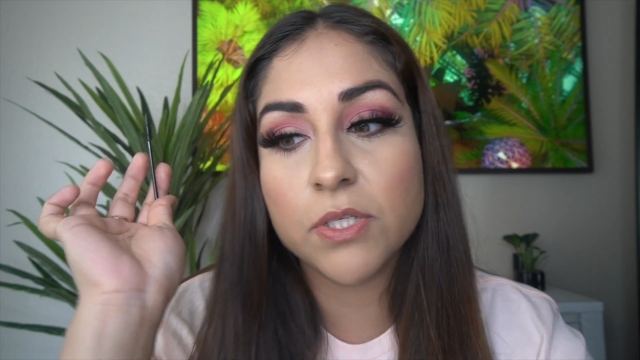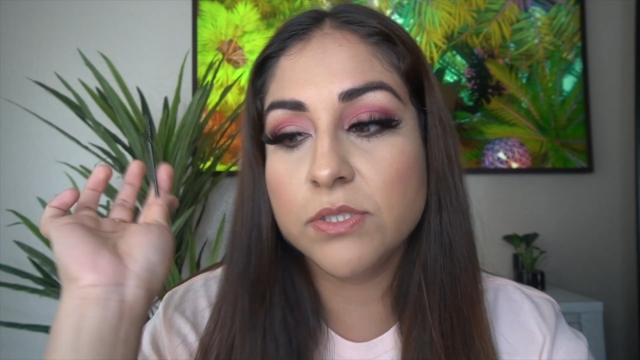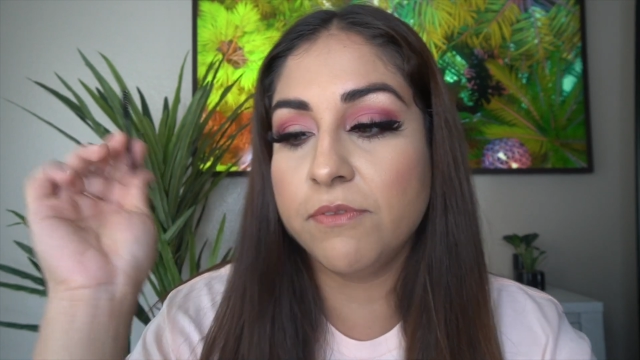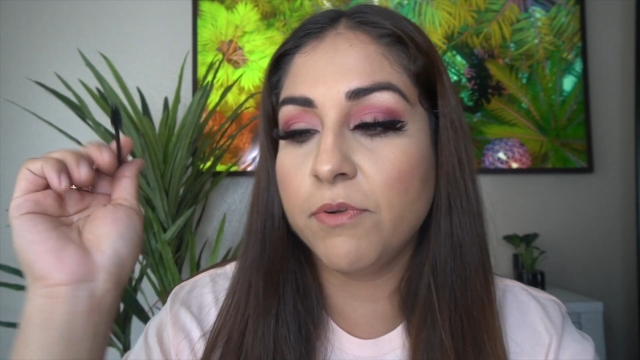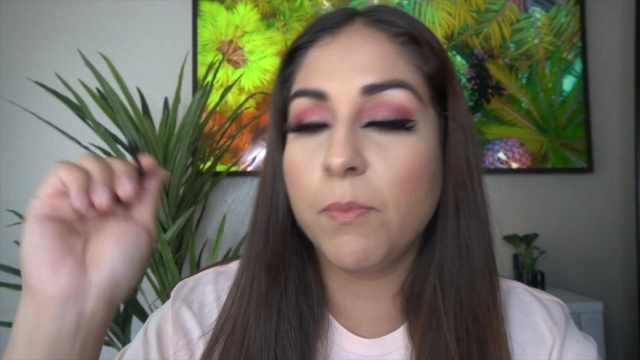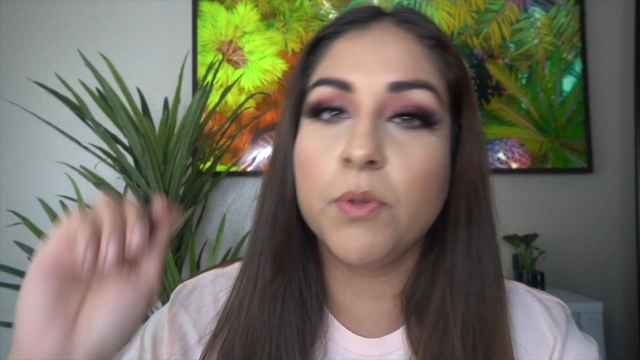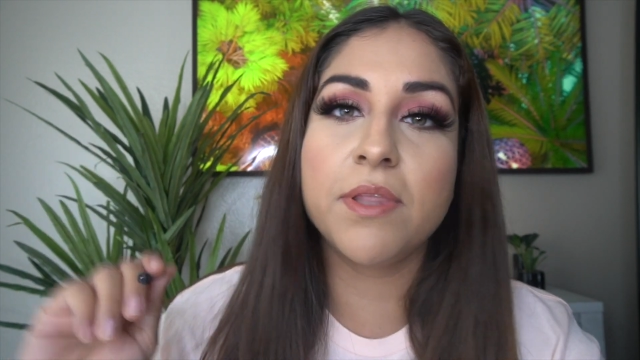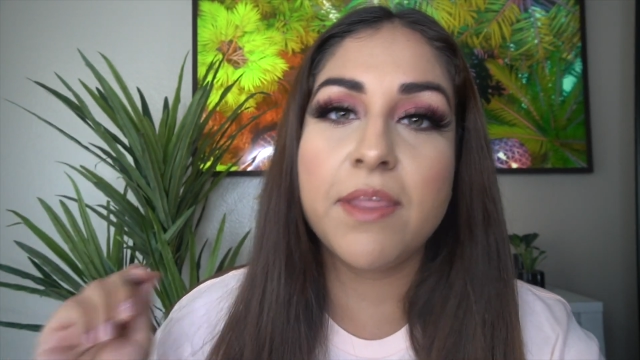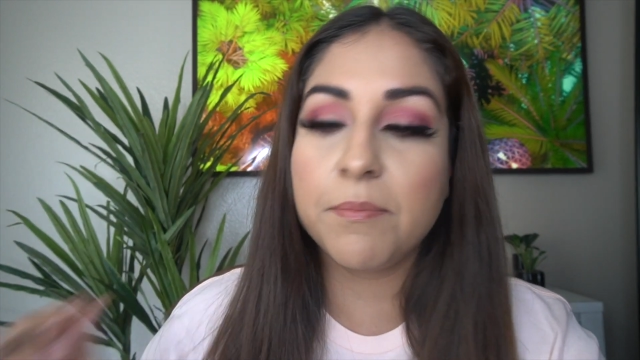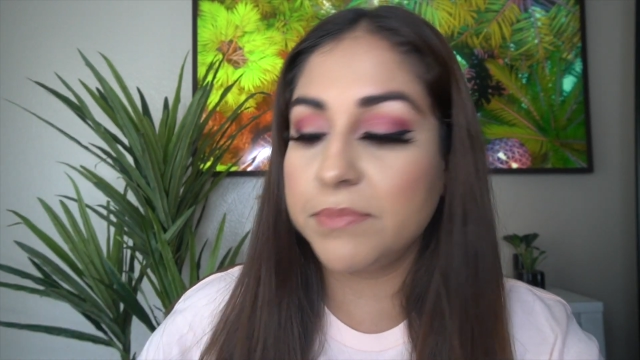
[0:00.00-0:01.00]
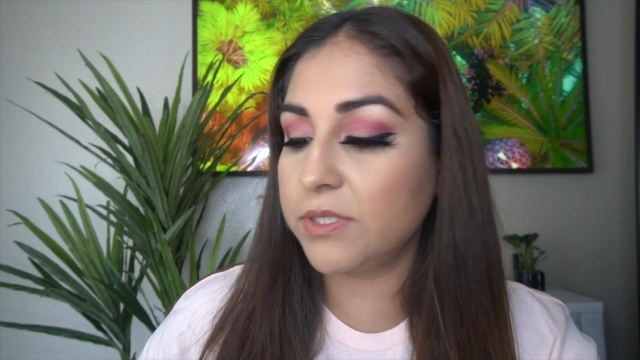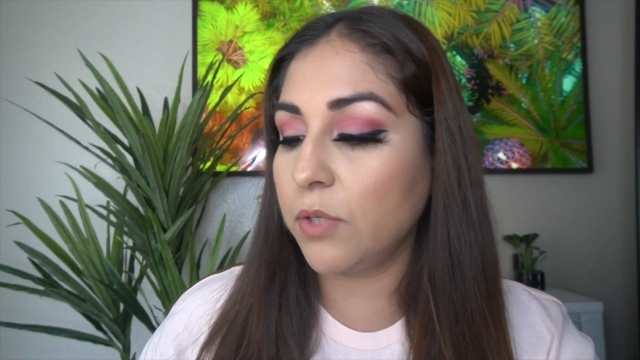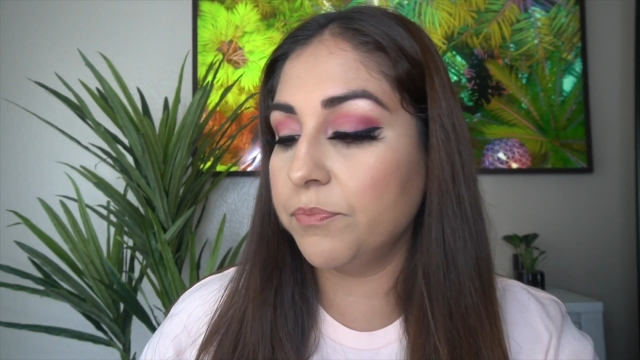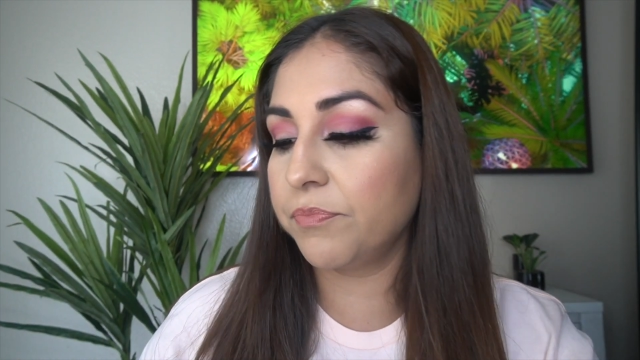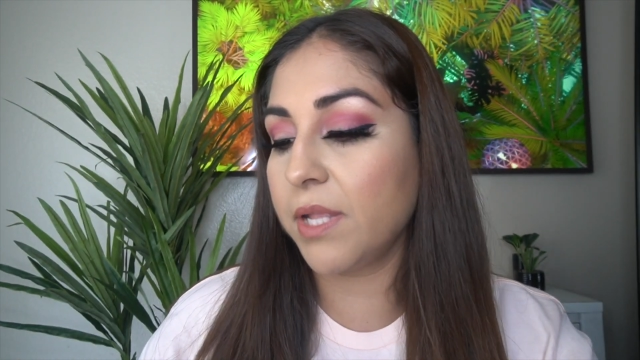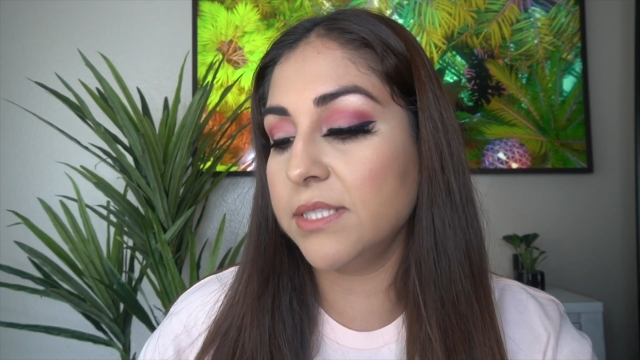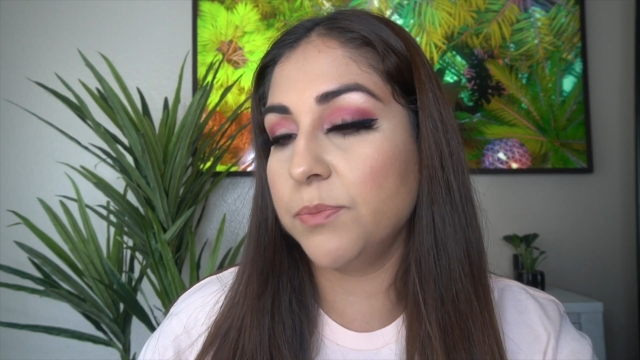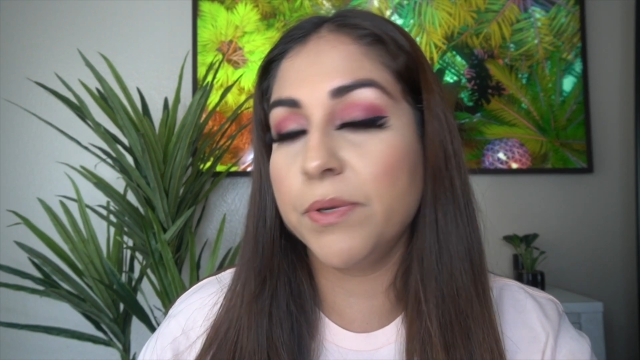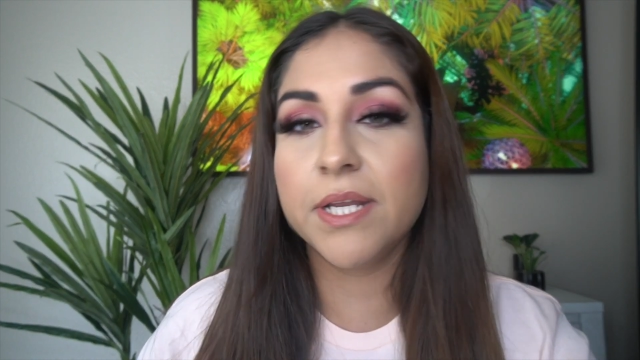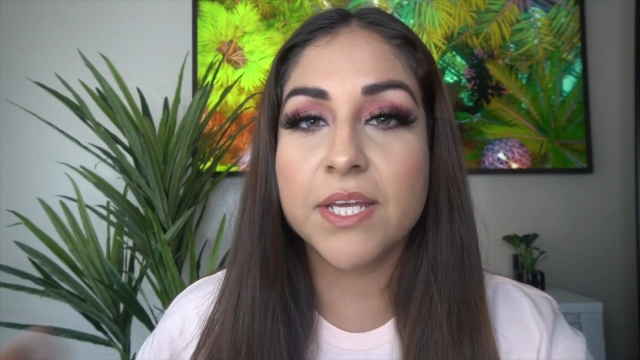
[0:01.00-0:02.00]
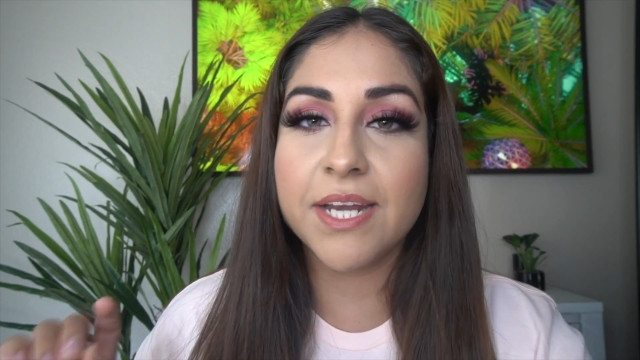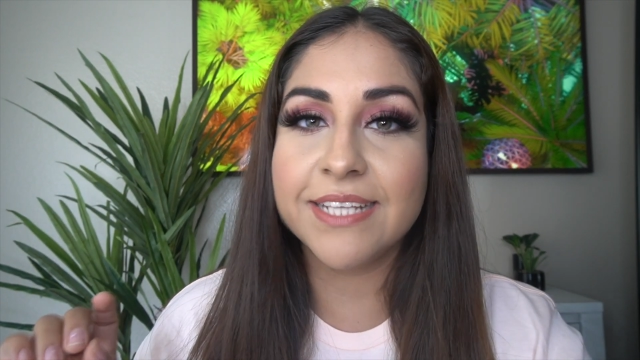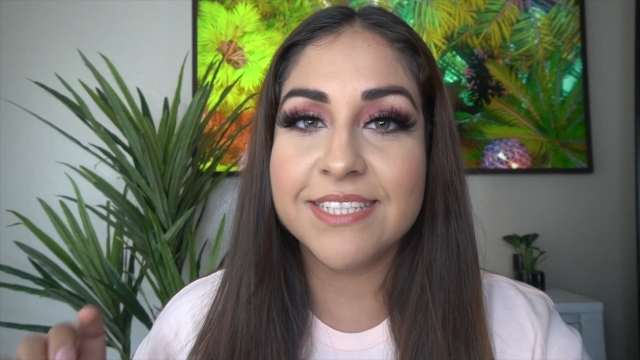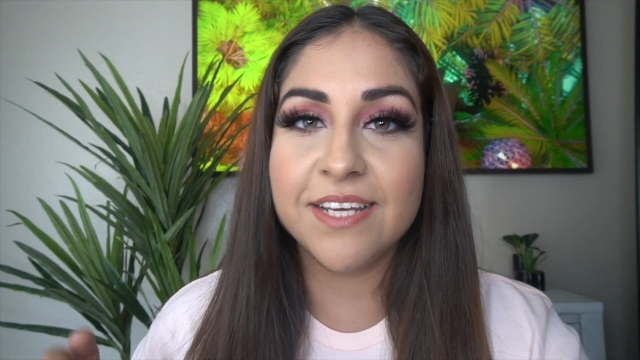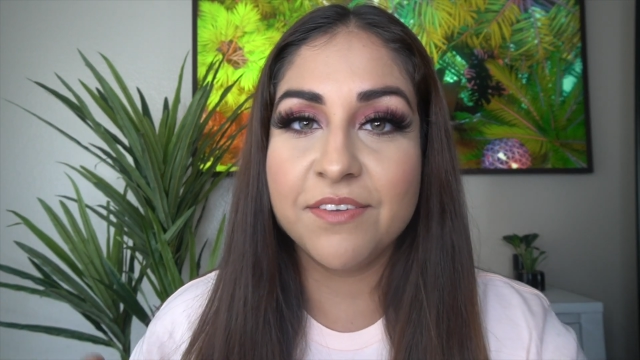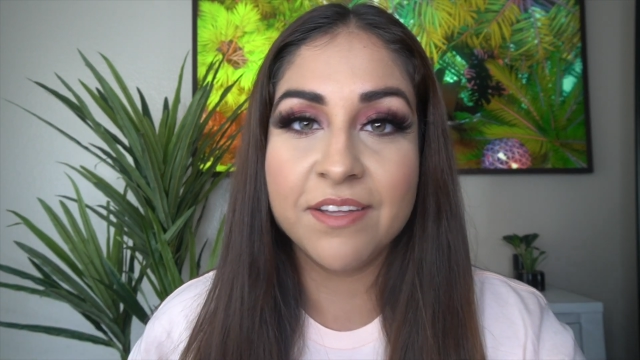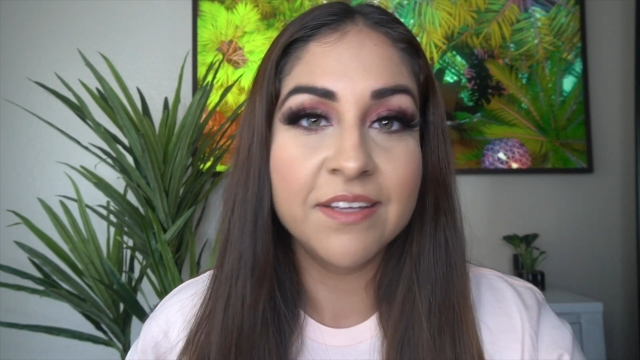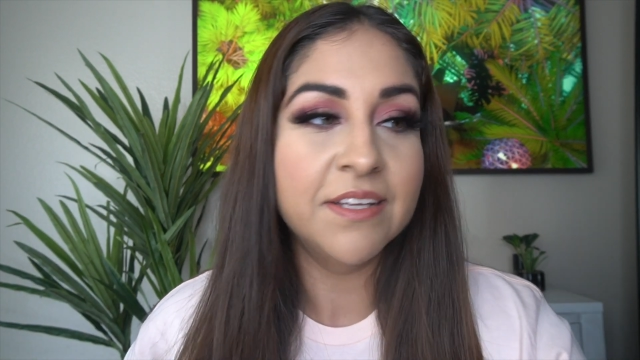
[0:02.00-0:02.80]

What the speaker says: I use them for both of them. So that's a pretty good idea